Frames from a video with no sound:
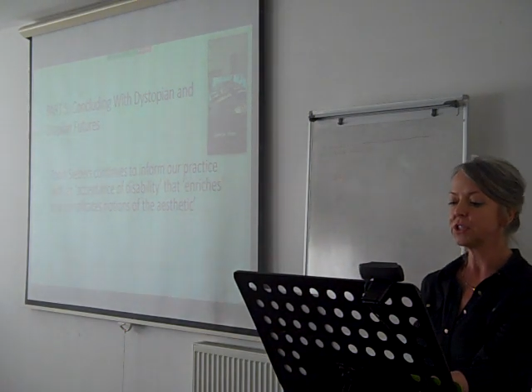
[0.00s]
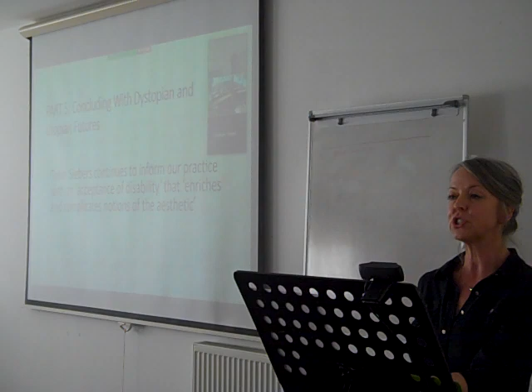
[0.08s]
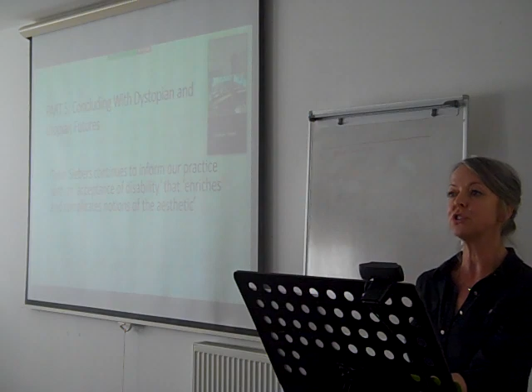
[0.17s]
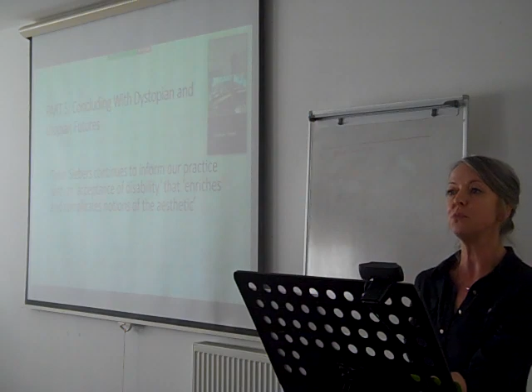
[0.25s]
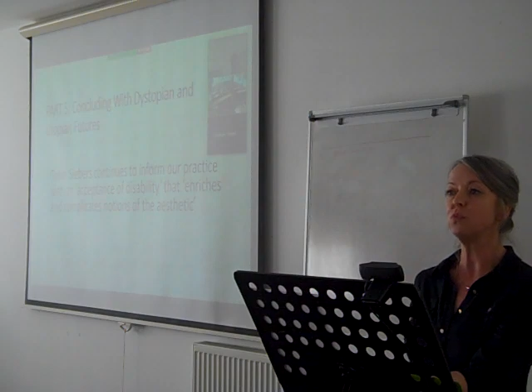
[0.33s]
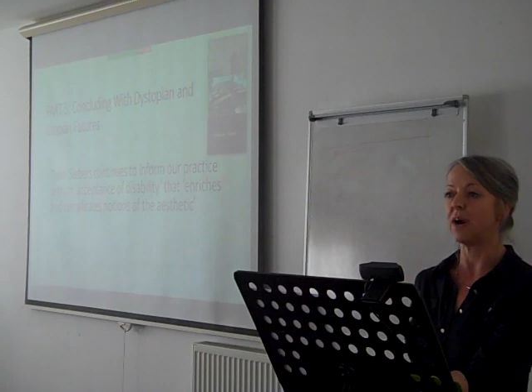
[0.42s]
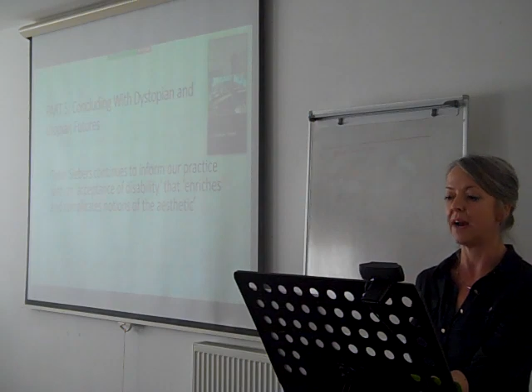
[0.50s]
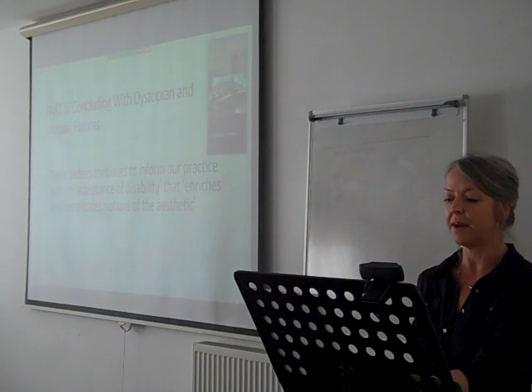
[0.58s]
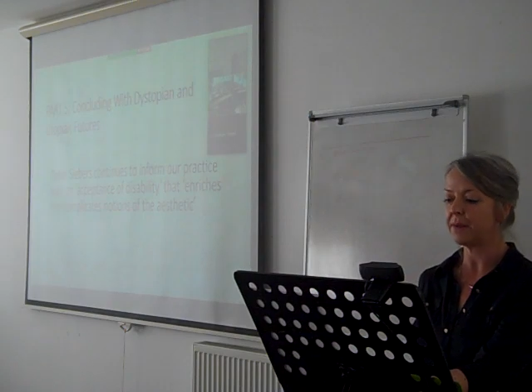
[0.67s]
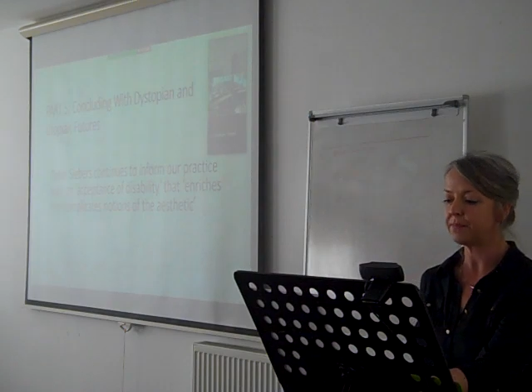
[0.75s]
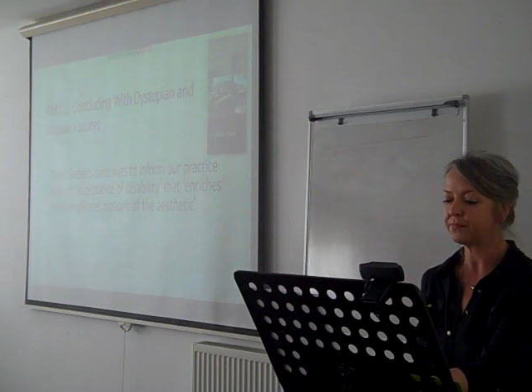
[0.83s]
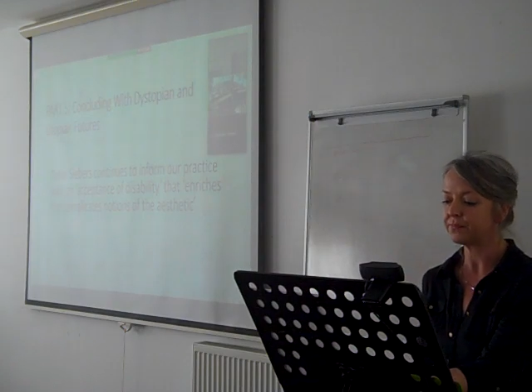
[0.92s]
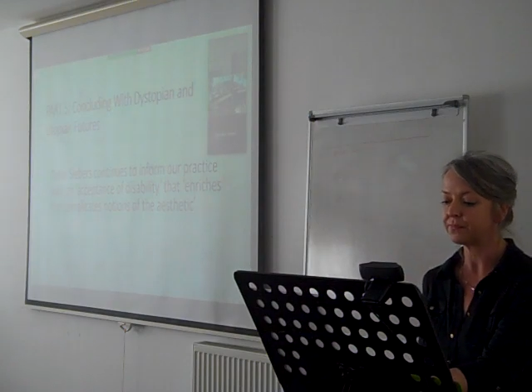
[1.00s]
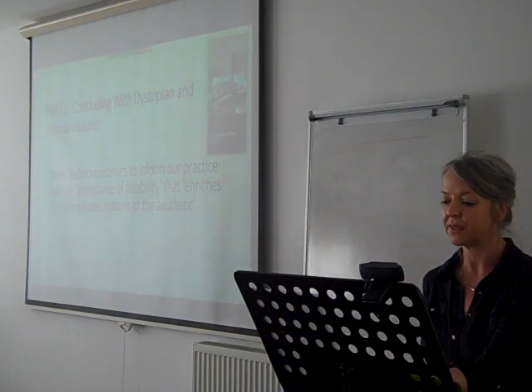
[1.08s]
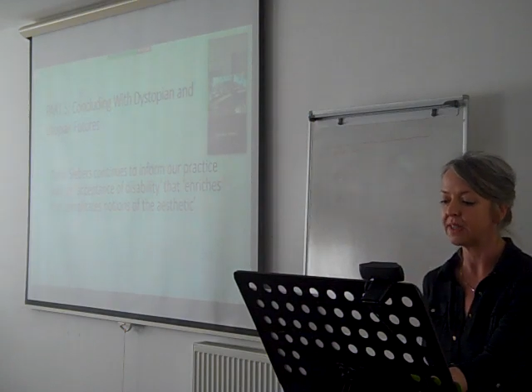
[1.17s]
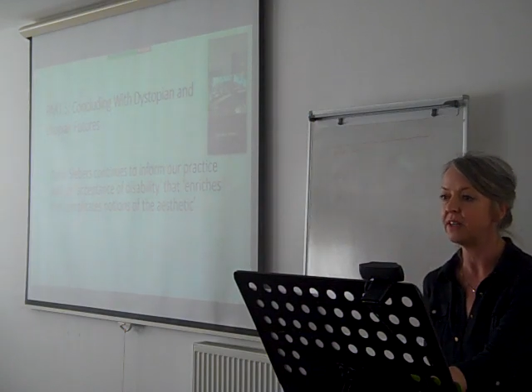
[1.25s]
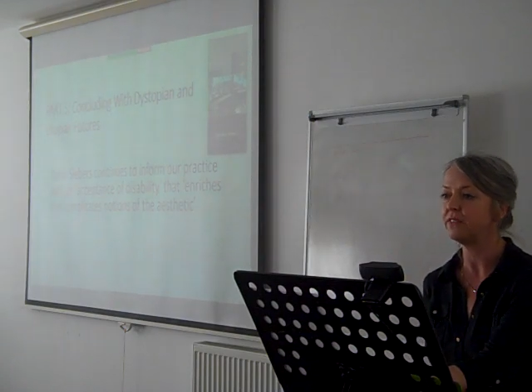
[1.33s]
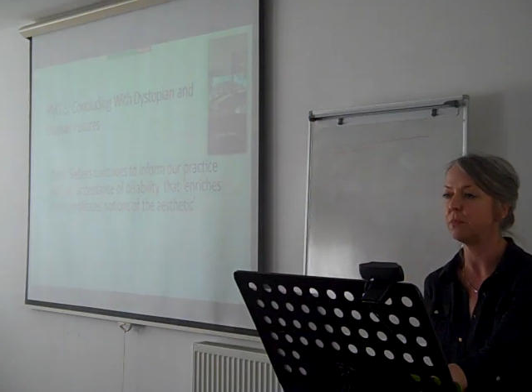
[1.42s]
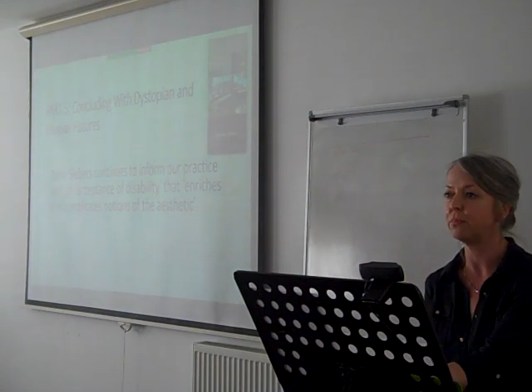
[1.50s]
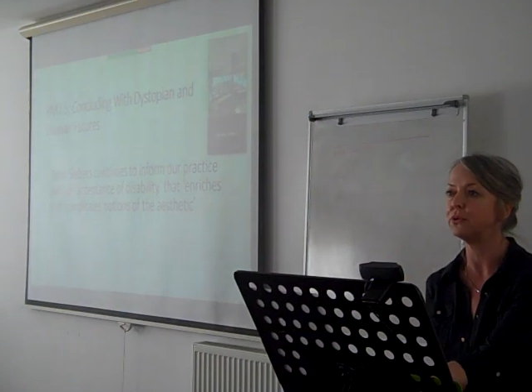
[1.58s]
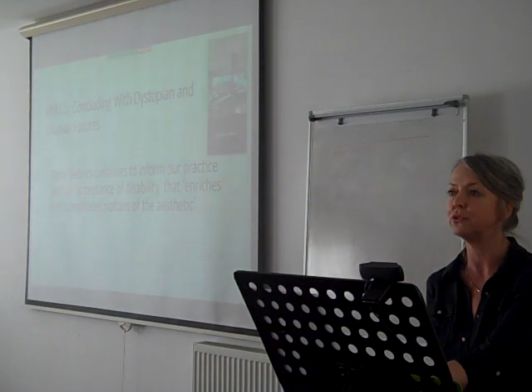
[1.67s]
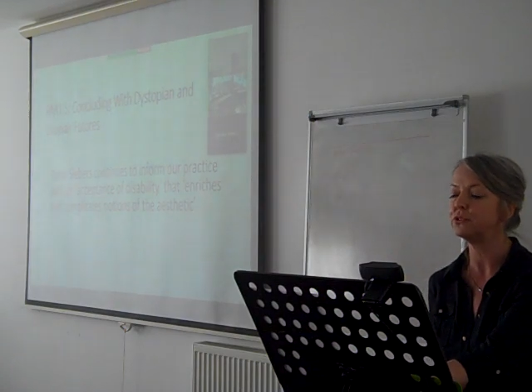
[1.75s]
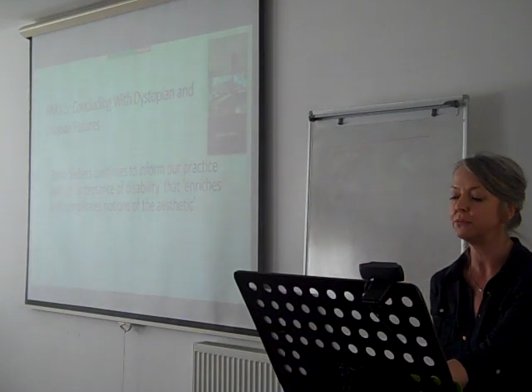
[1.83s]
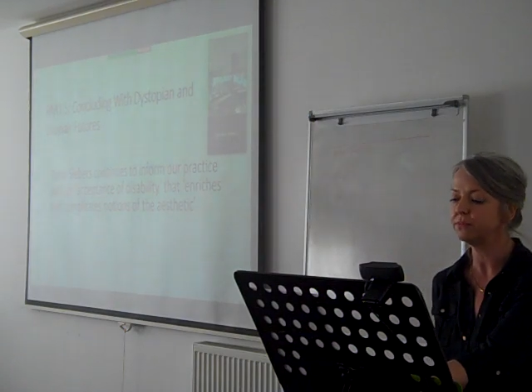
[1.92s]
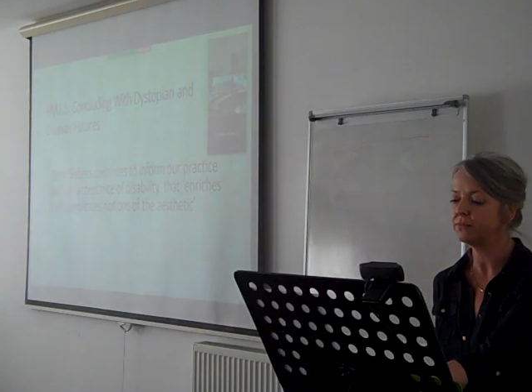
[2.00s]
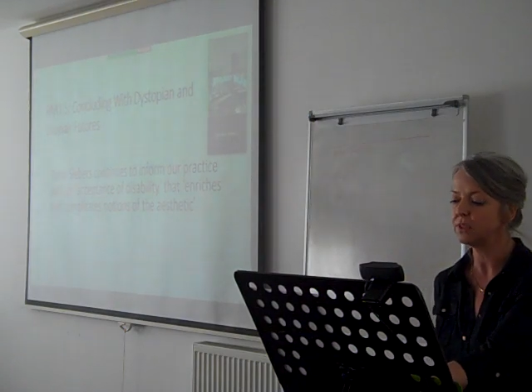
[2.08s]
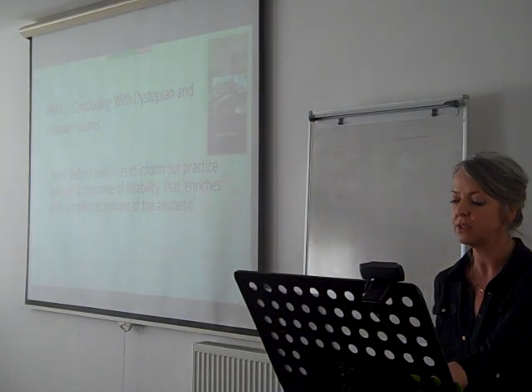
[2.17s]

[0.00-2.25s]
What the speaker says: Somewhere in Liverpool,